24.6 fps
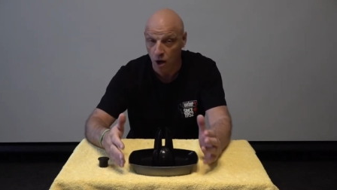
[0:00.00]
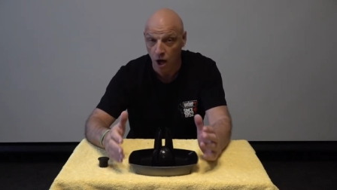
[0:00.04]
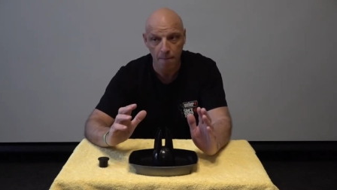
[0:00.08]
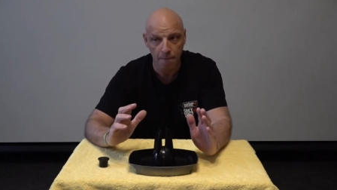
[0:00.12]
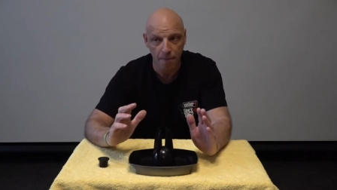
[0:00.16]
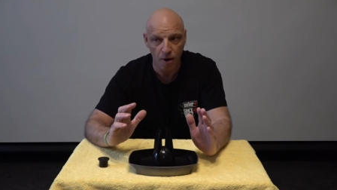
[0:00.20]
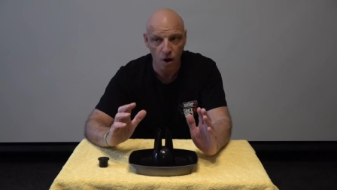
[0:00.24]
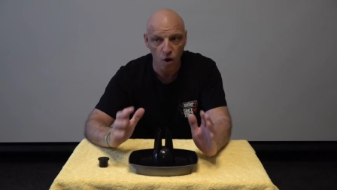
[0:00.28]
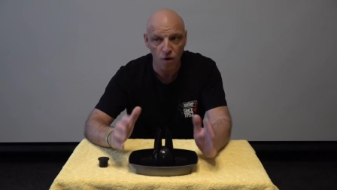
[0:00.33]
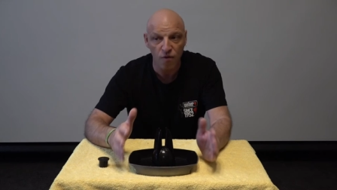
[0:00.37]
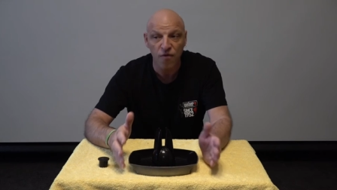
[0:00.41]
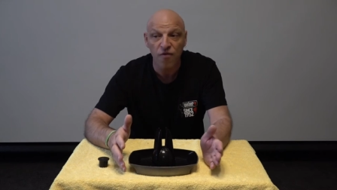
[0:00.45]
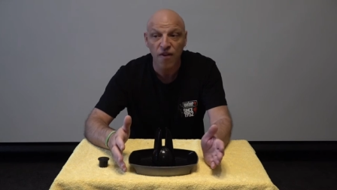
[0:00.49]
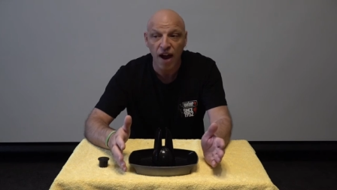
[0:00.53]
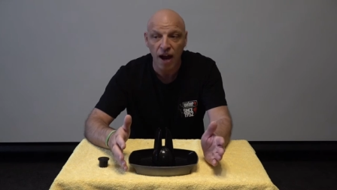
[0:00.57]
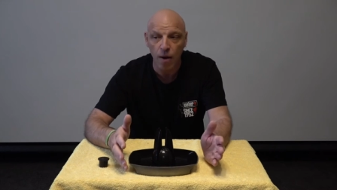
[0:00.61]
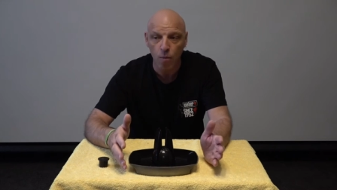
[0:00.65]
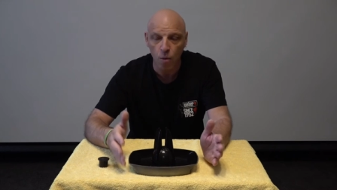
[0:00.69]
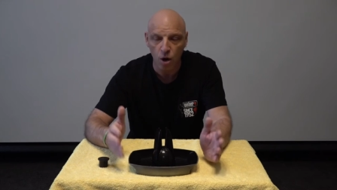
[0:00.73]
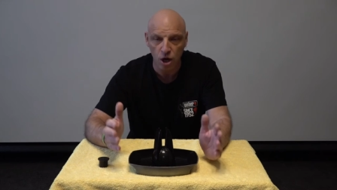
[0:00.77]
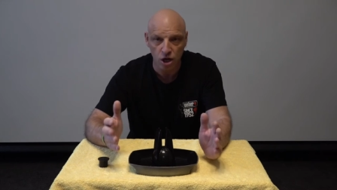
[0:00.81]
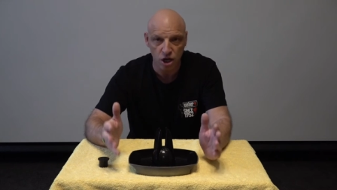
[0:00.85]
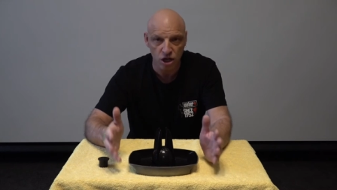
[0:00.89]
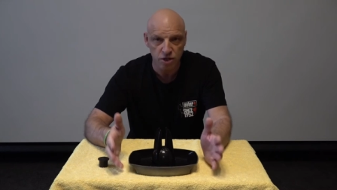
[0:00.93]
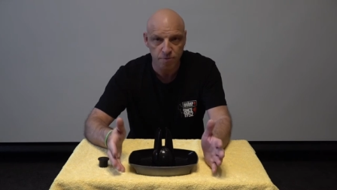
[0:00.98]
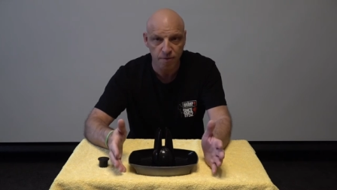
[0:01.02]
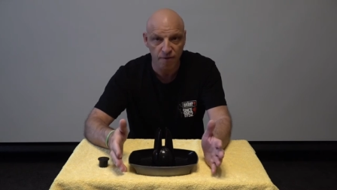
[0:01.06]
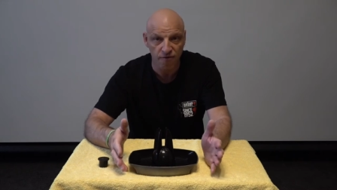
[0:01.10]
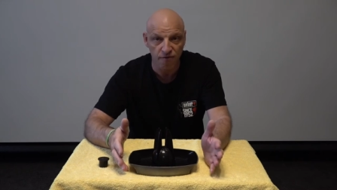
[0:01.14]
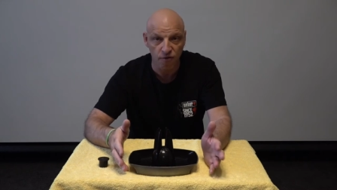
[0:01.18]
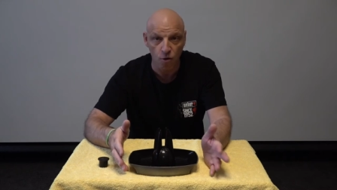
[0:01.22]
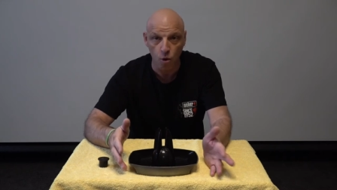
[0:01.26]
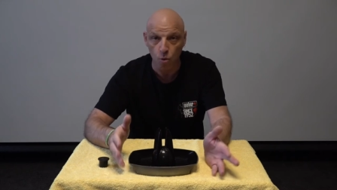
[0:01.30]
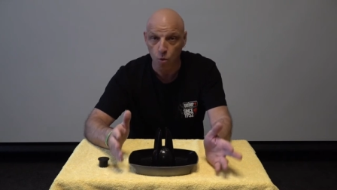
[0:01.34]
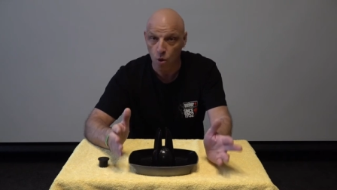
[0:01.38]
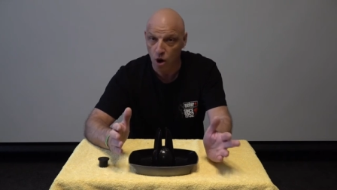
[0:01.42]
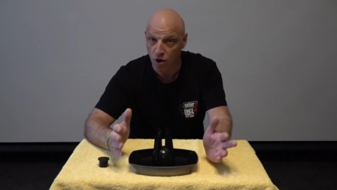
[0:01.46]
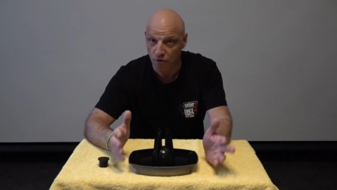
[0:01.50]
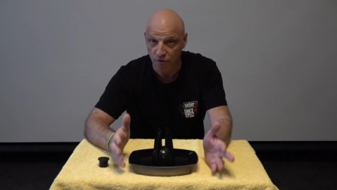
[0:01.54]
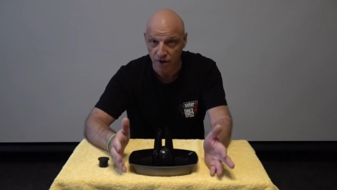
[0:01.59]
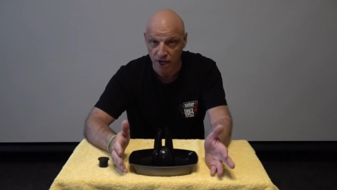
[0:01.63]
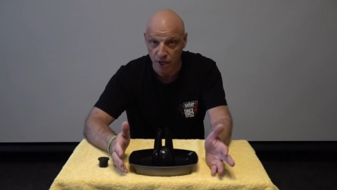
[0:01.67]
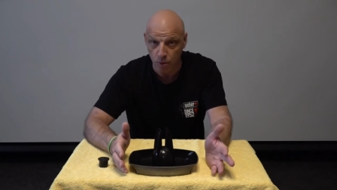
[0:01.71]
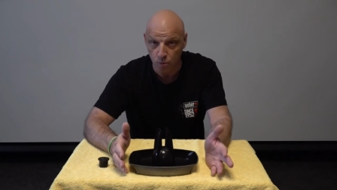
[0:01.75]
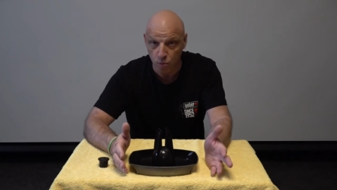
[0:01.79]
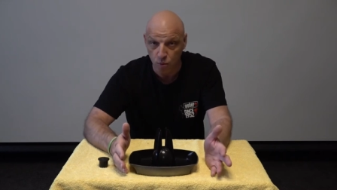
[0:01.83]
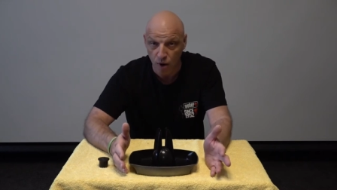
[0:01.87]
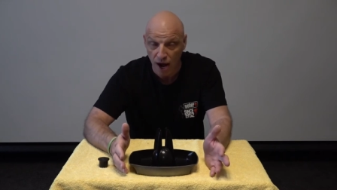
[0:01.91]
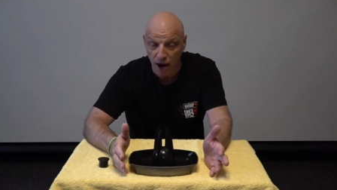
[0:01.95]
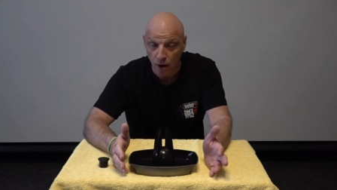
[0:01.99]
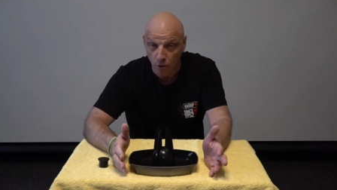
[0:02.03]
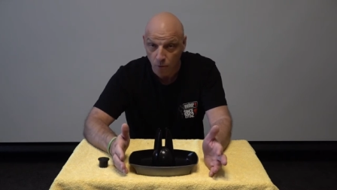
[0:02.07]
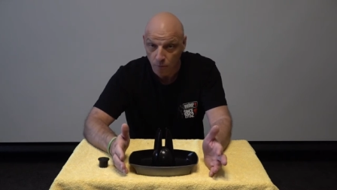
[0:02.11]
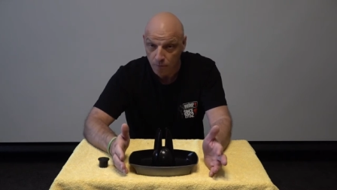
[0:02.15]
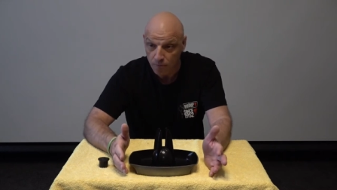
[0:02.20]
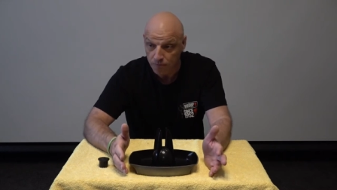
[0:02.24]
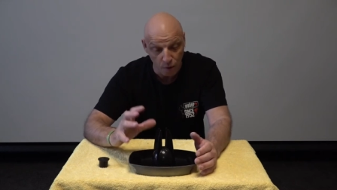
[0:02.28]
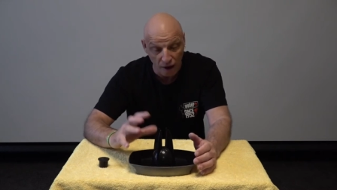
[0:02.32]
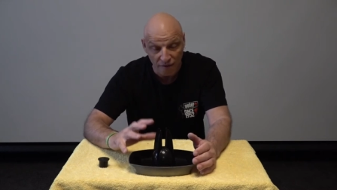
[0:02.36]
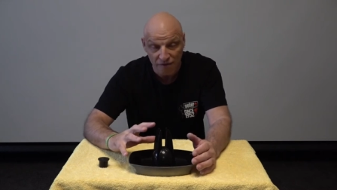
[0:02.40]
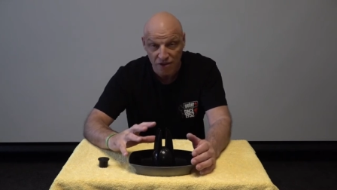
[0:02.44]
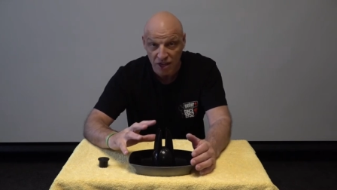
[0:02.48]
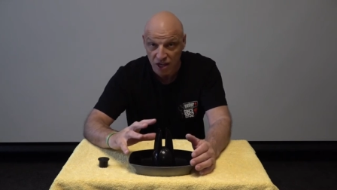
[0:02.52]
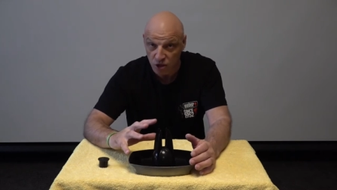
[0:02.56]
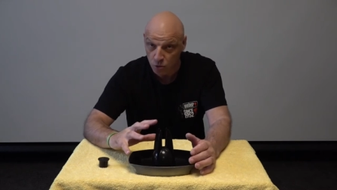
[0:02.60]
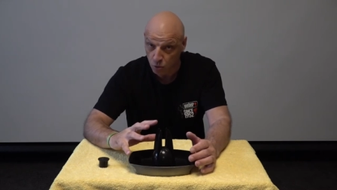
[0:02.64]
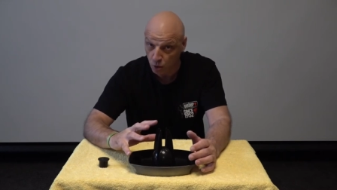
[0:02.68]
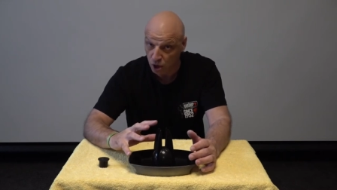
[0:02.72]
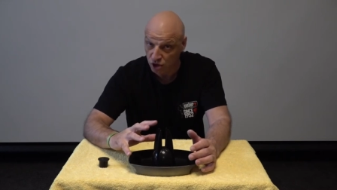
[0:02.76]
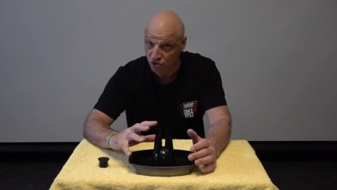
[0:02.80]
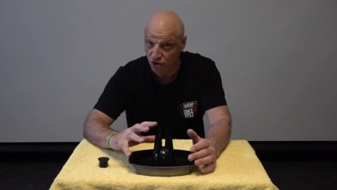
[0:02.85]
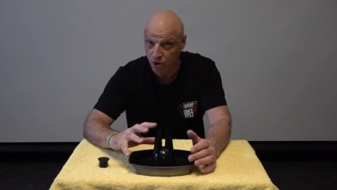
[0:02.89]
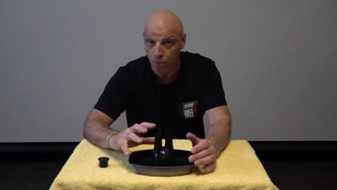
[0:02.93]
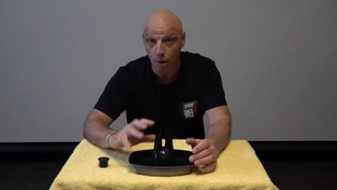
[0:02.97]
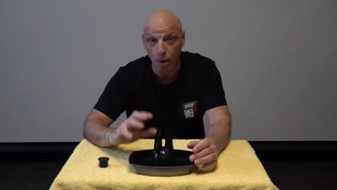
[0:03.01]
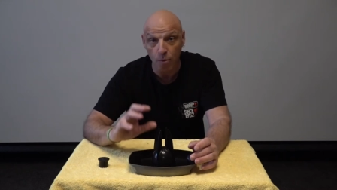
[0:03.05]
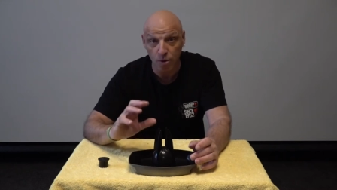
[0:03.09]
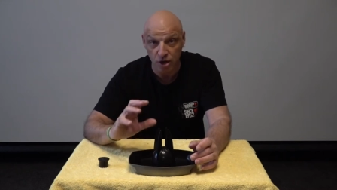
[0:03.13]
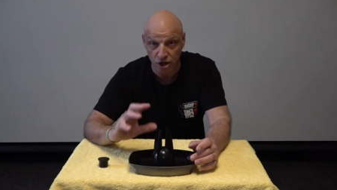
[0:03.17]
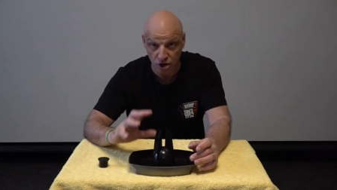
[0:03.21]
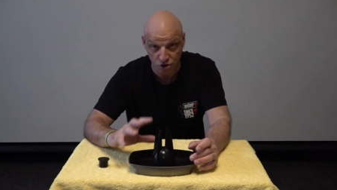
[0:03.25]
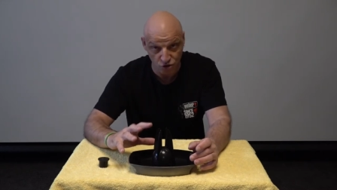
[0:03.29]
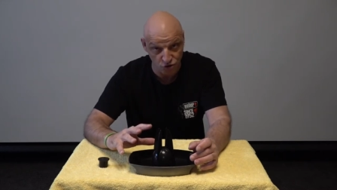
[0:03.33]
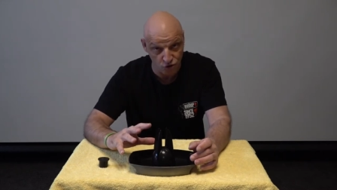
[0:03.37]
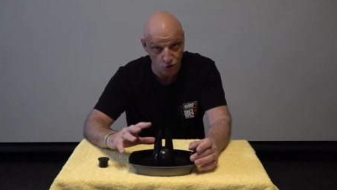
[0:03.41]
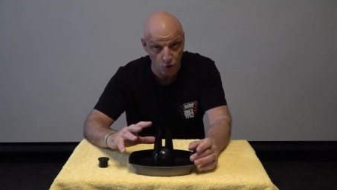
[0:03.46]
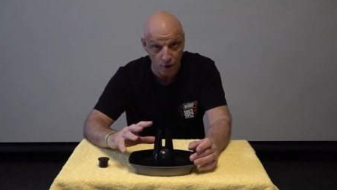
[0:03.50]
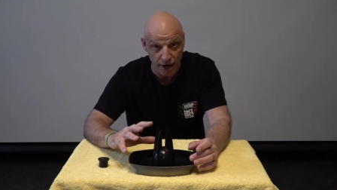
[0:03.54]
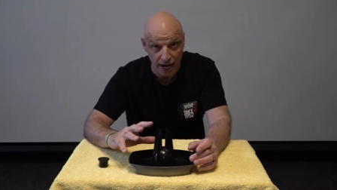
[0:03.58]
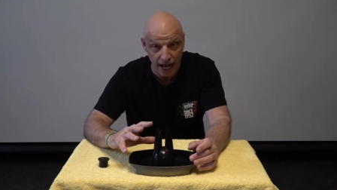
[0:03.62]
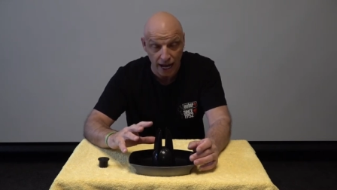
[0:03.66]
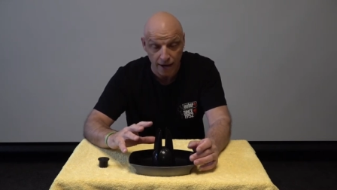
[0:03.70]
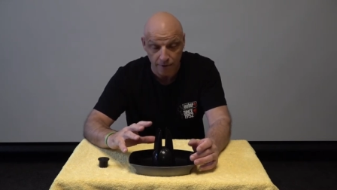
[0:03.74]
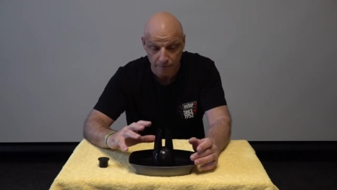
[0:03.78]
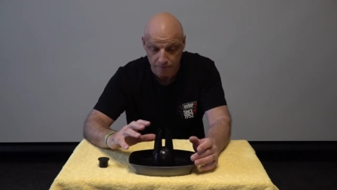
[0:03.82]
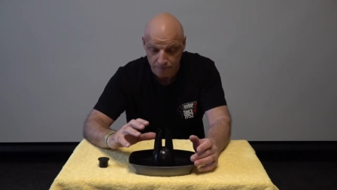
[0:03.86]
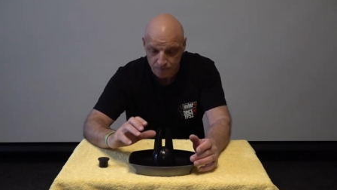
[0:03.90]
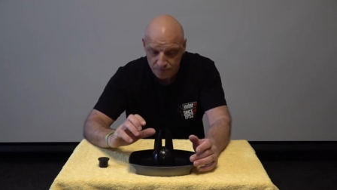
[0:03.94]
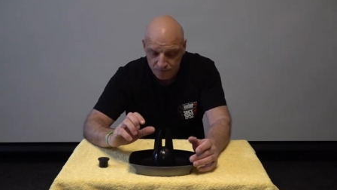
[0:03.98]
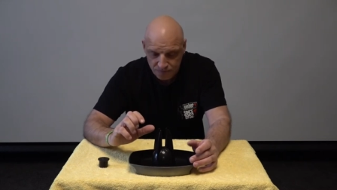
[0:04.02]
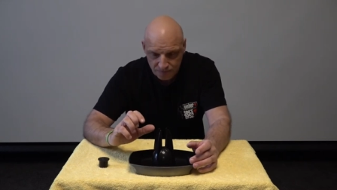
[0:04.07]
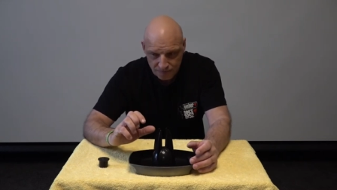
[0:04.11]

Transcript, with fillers: Um, I found what I used before worked really well. Whether this works really well, we're gonna try it out